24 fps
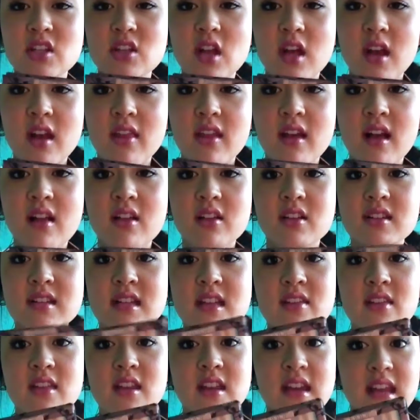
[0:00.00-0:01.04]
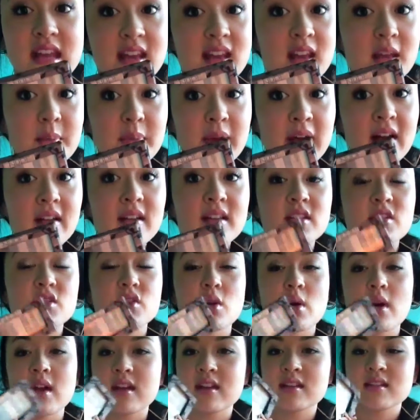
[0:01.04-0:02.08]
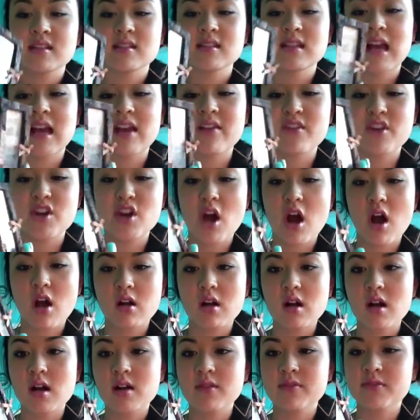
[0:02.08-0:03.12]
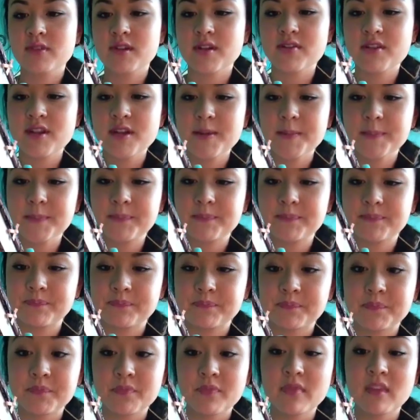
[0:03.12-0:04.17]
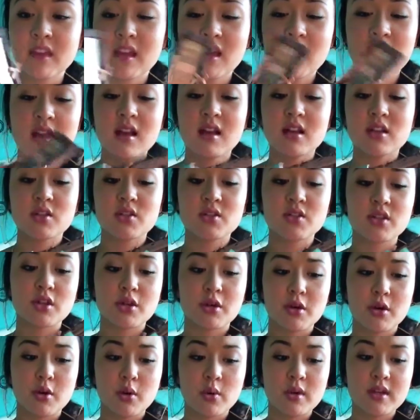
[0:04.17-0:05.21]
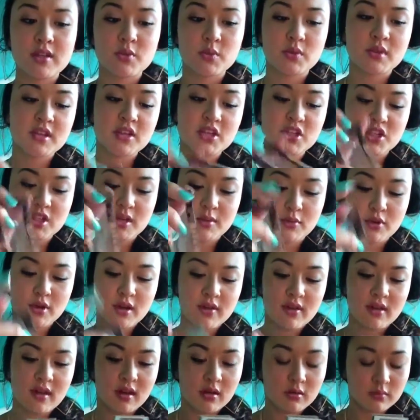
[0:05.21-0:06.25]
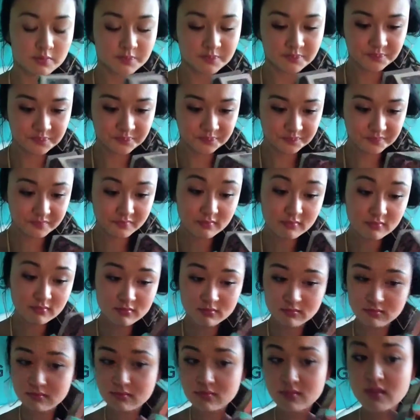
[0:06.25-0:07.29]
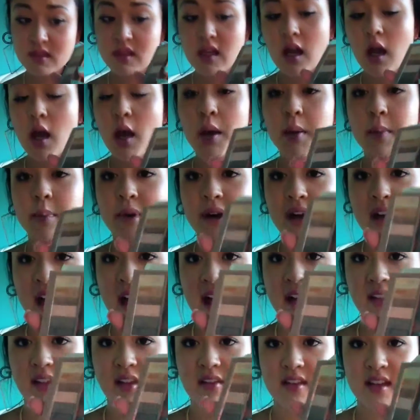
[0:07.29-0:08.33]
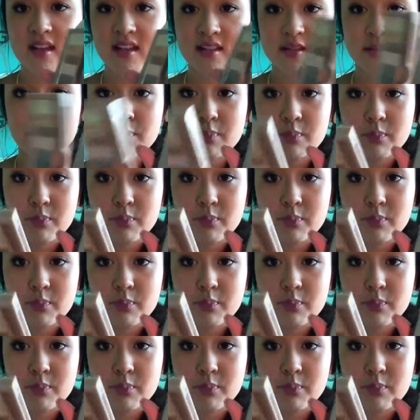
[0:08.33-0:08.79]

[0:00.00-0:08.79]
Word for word: a lot of the colors in the Naked palette, so I guess it's kind of a knockoff of it. So it's really shimmery though, but I love it. It's